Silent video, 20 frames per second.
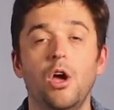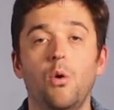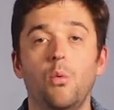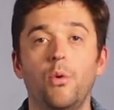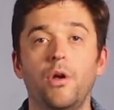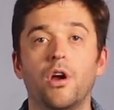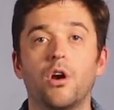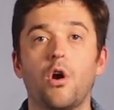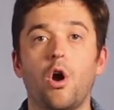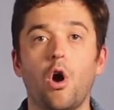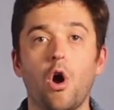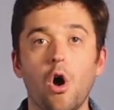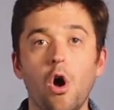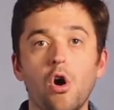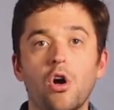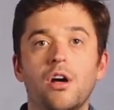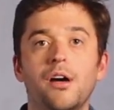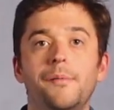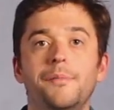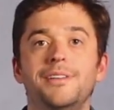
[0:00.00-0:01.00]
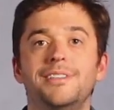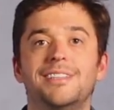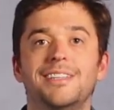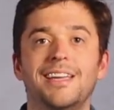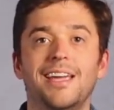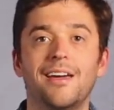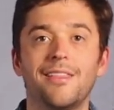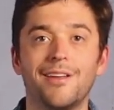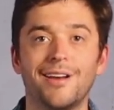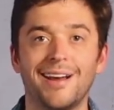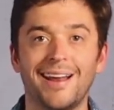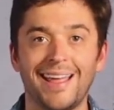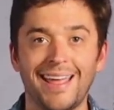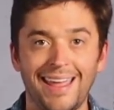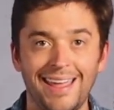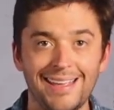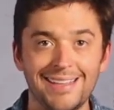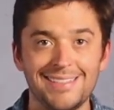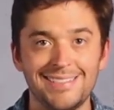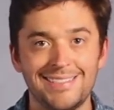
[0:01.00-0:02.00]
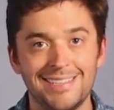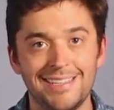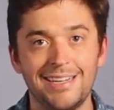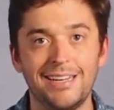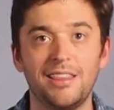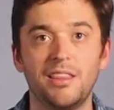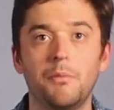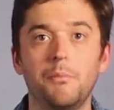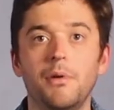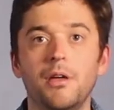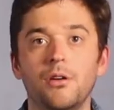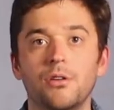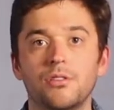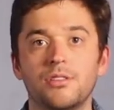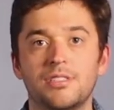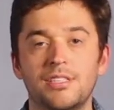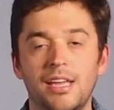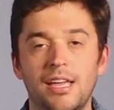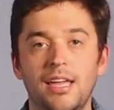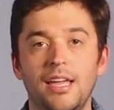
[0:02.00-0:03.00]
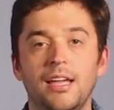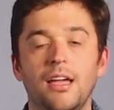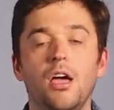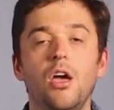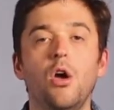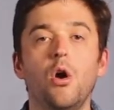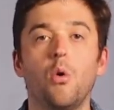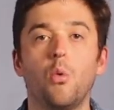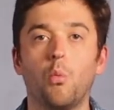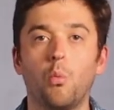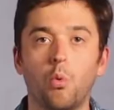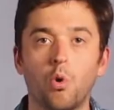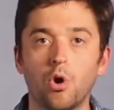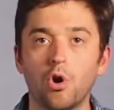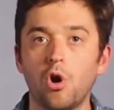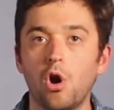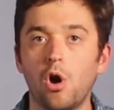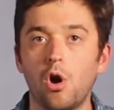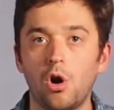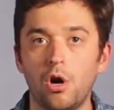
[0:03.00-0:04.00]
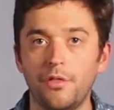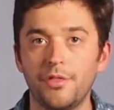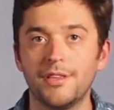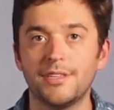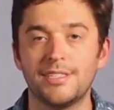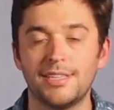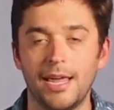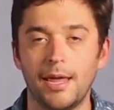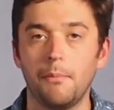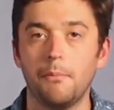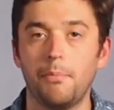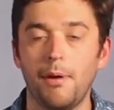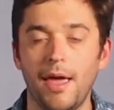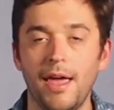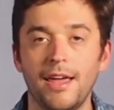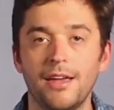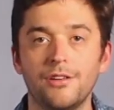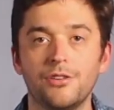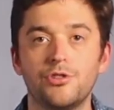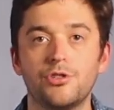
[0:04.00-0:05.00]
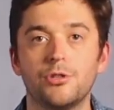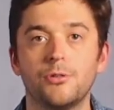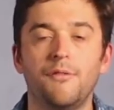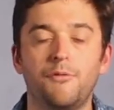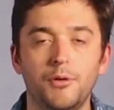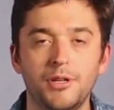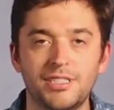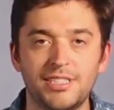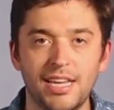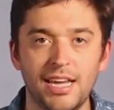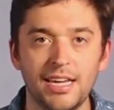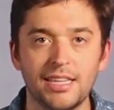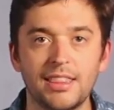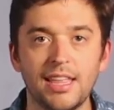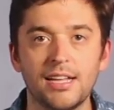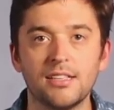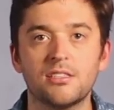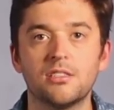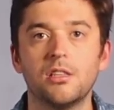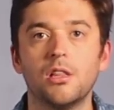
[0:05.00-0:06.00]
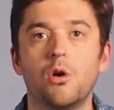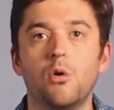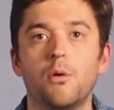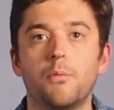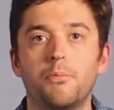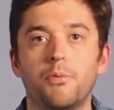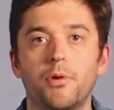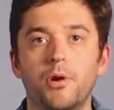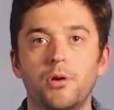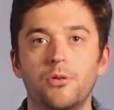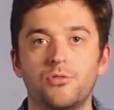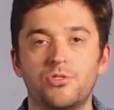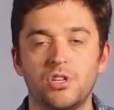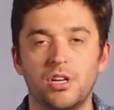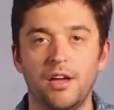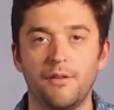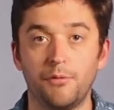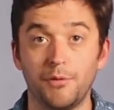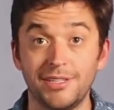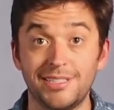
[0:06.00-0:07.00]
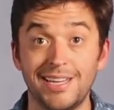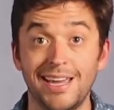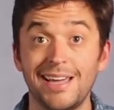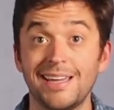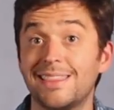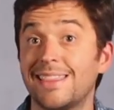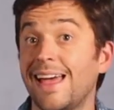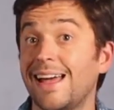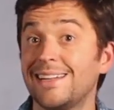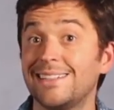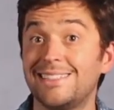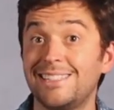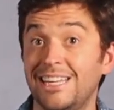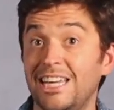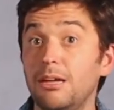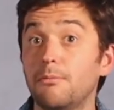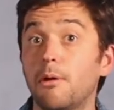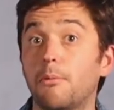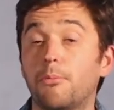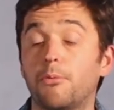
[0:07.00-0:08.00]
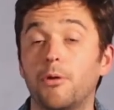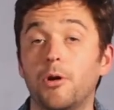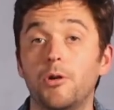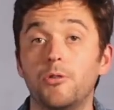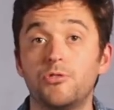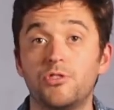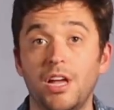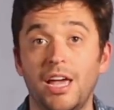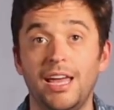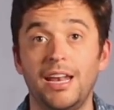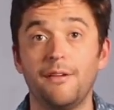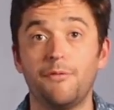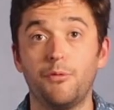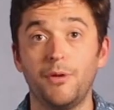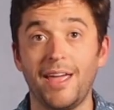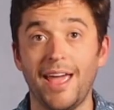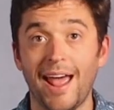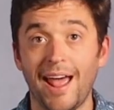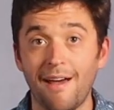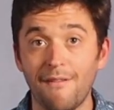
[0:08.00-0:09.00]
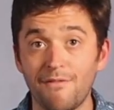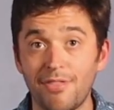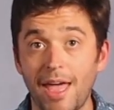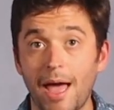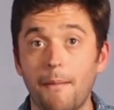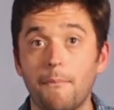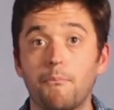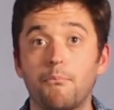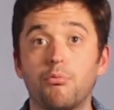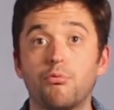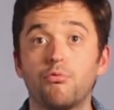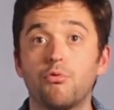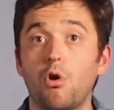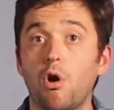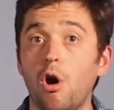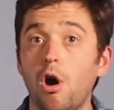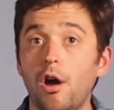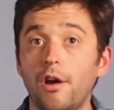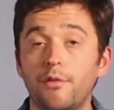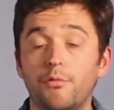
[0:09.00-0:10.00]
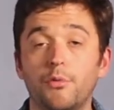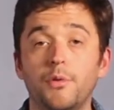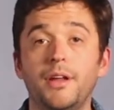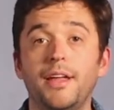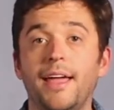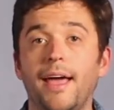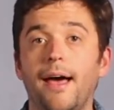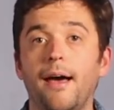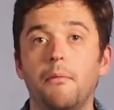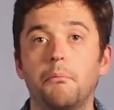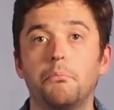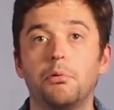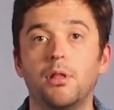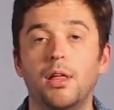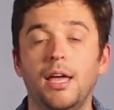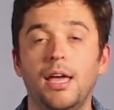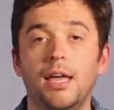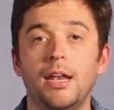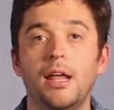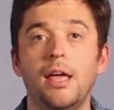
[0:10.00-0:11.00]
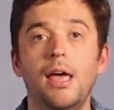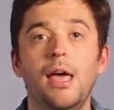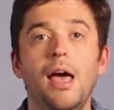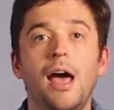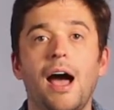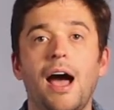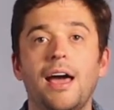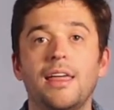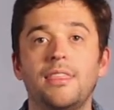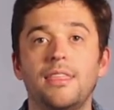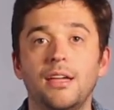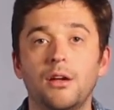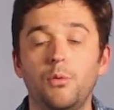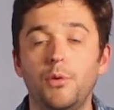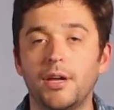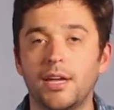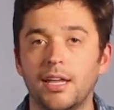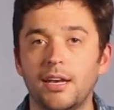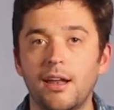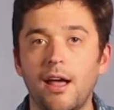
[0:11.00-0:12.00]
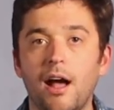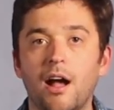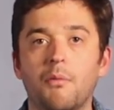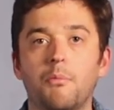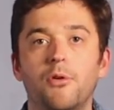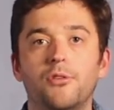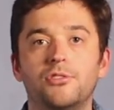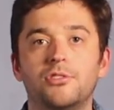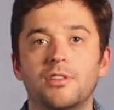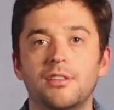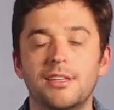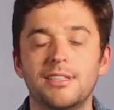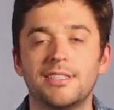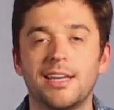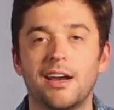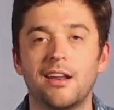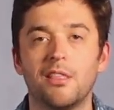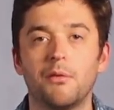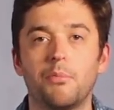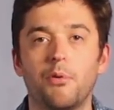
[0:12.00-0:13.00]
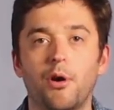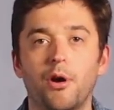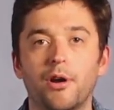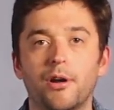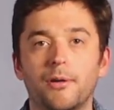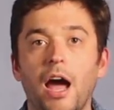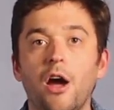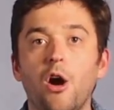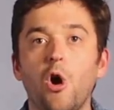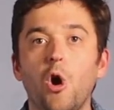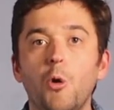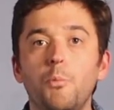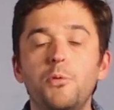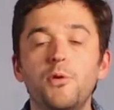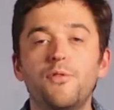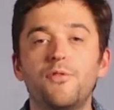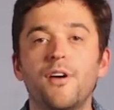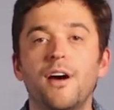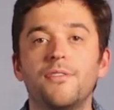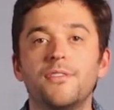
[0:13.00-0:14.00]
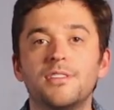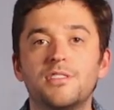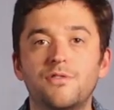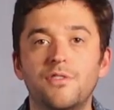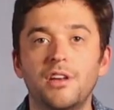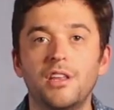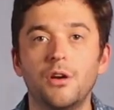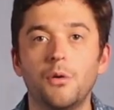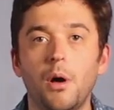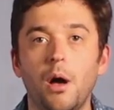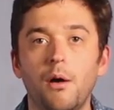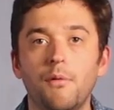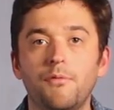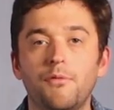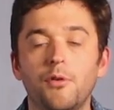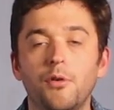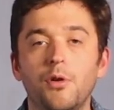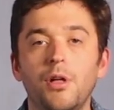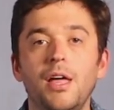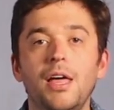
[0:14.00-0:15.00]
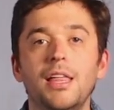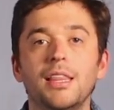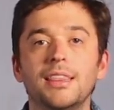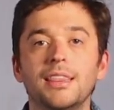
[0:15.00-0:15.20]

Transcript: We are all coming together hands in in the middle saying, we're all on the same page. If we take that slow approach, if we take that team approach, and if we have that broad rehab plan, I think we can knock most of these out of the park. I hope you found this video helpful.